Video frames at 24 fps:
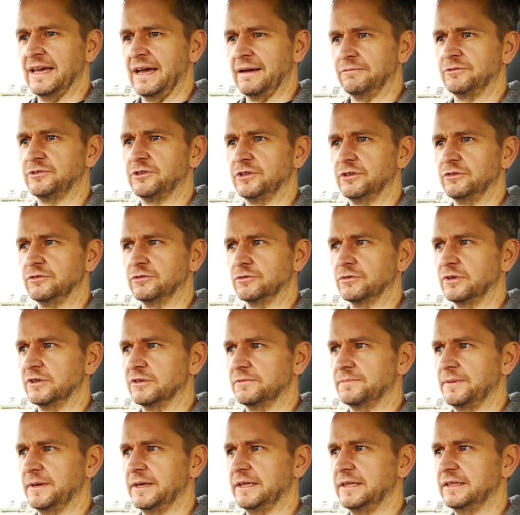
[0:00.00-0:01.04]
M2's always
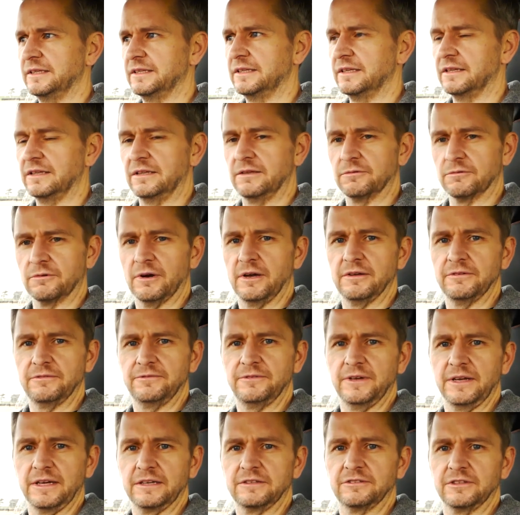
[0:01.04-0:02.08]
been the right
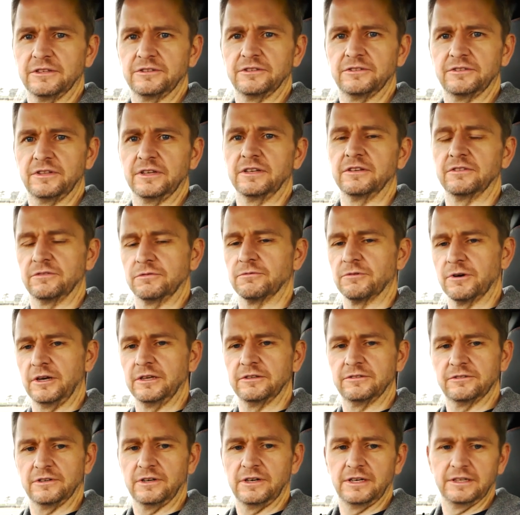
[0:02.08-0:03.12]
fix. I just think it's the right
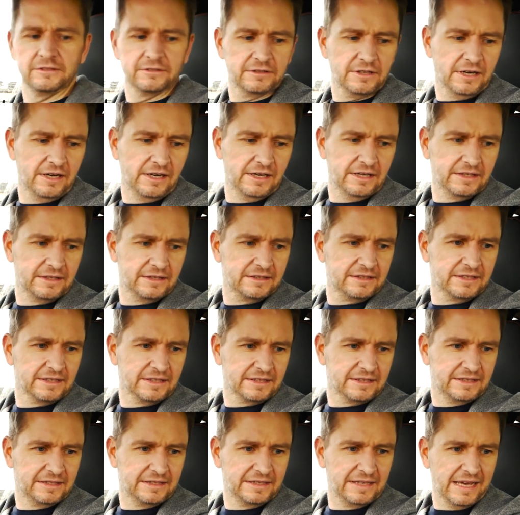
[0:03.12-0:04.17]
size. I
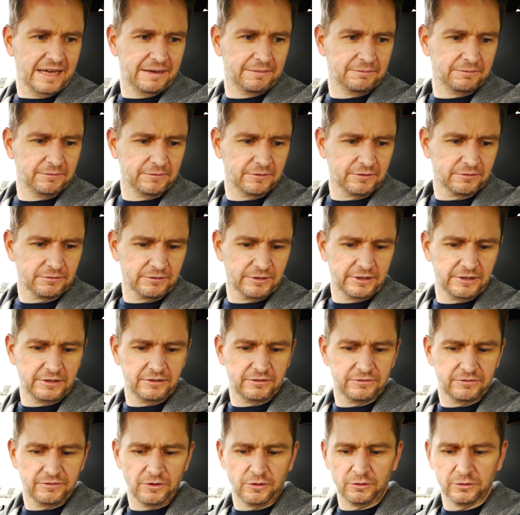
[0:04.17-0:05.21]
think the
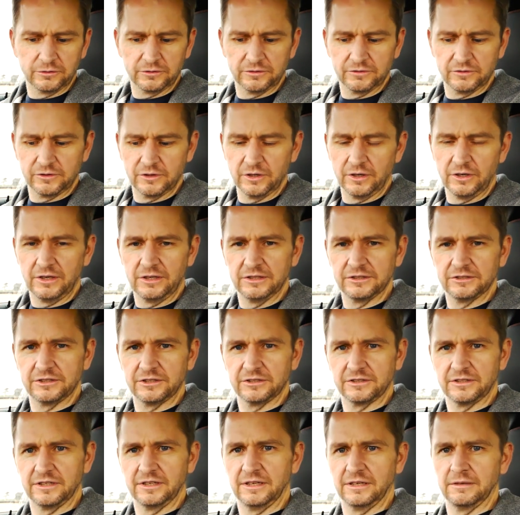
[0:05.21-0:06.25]
M3s, 4s have got
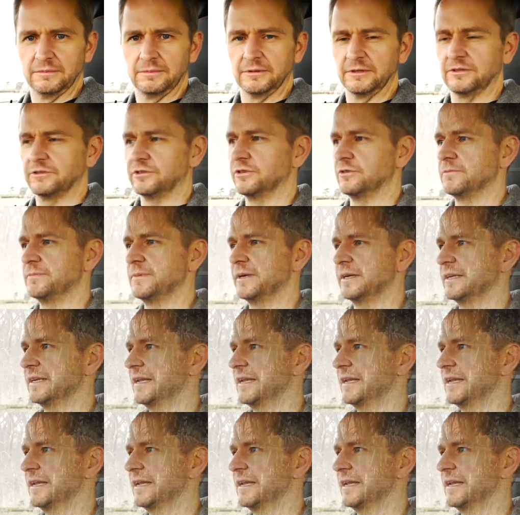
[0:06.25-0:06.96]
just a little bit too big